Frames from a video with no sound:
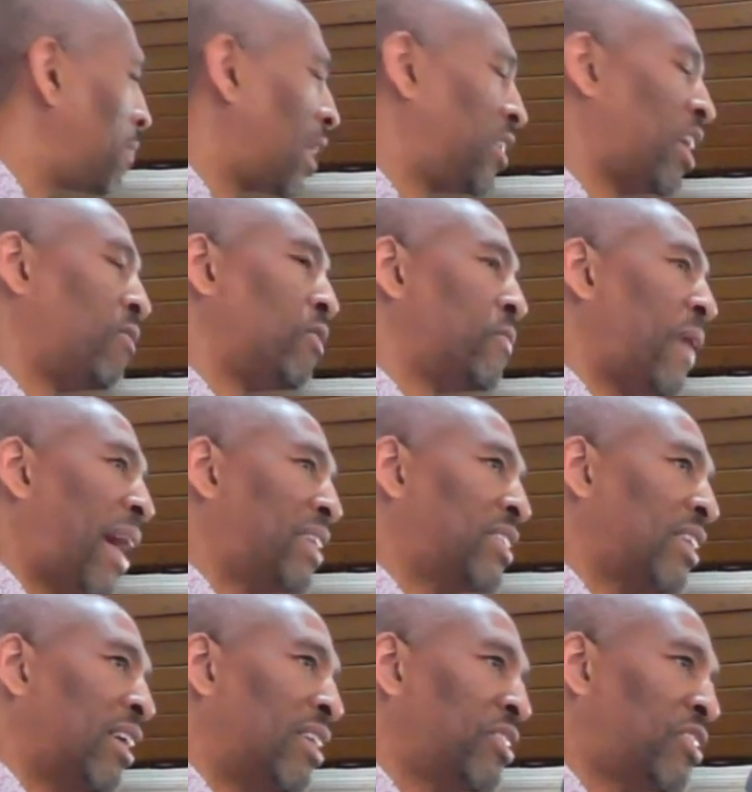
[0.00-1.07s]
The devil
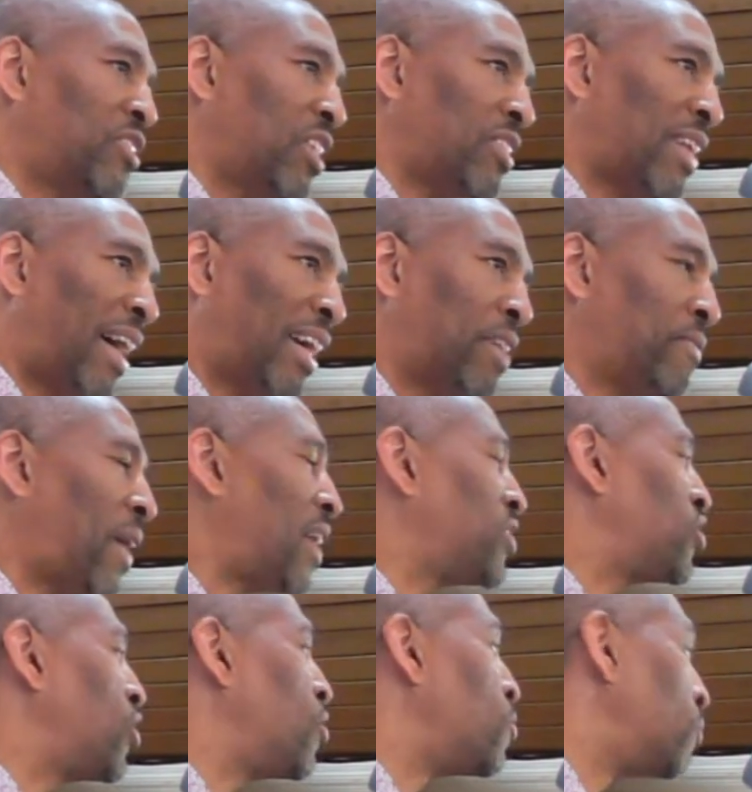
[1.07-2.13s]
fights us just like he
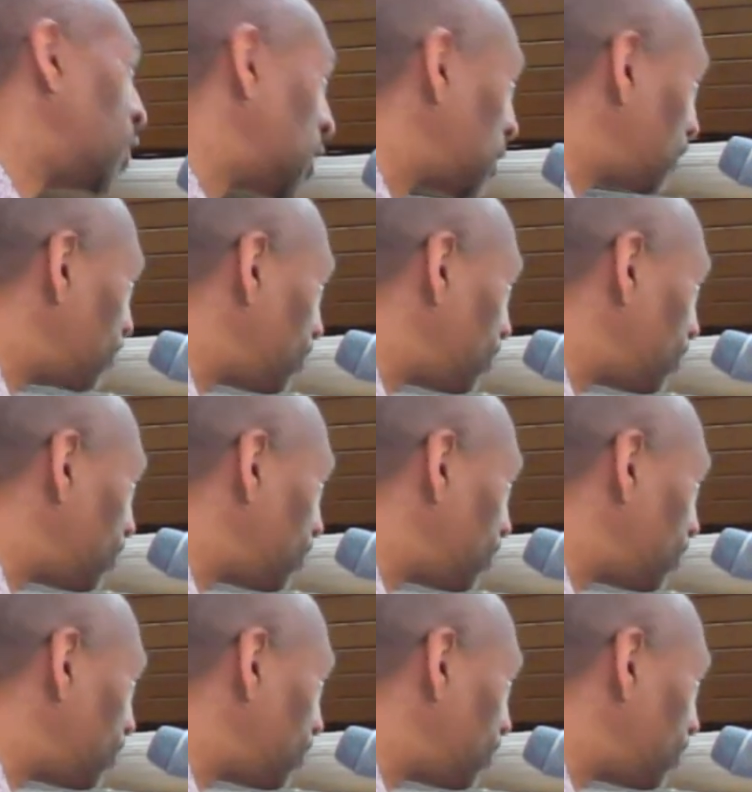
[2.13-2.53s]
fights you.